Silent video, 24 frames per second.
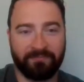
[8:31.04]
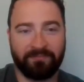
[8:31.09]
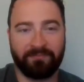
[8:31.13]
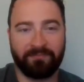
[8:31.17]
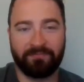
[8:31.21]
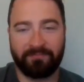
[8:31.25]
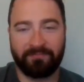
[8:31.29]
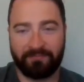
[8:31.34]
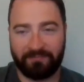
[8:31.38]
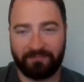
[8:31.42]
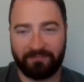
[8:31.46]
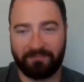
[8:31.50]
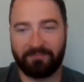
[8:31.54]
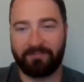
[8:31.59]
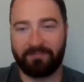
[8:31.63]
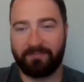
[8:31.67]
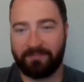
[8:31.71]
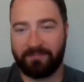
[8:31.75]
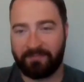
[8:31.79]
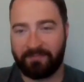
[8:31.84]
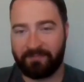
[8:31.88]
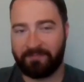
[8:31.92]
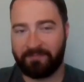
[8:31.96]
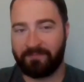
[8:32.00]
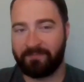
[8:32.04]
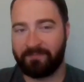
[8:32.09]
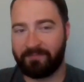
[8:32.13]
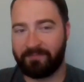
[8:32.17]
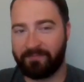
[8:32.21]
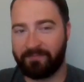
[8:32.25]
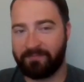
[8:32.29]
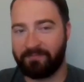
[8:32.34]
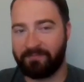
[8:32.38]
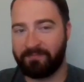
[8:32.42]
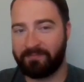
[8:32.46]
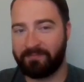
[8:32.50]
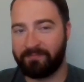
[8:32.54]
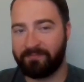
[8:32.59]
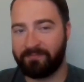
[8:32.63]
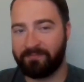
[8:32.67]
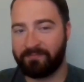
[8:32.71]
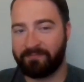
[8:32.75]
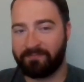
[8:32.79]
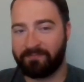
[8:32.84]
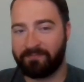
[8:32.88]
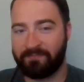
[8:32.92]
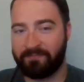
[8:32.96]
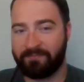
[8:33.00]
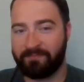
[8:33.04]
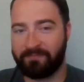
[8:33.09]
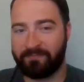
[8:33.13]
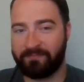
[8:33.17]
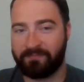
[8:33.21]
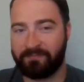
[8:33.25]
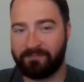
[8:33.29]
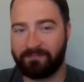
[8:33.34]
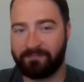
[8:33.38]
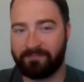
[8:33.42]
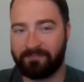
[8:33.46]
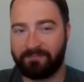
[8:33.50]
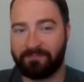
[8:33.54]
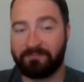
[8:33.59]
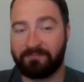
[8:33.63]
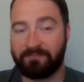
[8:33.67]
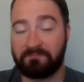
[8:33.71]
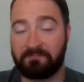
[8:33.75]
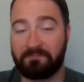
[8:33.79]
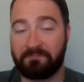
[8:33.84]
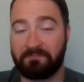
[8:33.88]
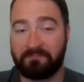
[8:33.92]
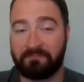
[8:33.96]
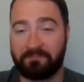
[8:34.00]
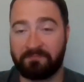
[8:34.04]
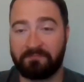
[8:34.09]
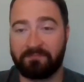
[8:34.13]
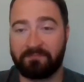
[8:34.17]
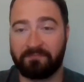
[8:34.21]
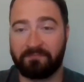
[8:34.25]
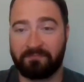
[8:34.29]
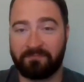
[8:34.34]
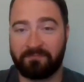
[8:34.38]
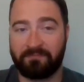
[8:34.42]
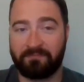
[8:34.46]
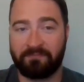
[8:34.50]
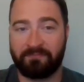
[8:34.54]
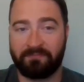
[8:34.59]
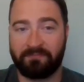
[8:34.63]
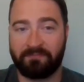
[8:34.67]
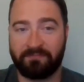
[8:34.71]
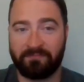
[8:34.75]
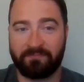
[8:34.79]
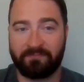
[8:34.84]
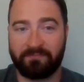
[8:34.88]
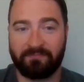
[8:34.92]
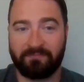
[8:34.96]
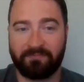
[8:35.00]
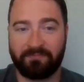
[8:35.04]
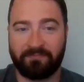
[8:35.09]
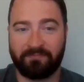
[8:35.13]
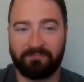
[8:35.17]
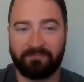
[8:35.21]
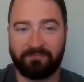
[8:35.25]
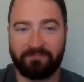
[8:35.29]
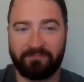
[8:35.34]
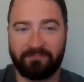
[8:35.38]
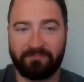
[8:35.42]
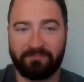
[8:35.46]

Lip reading: The person shown says nothing.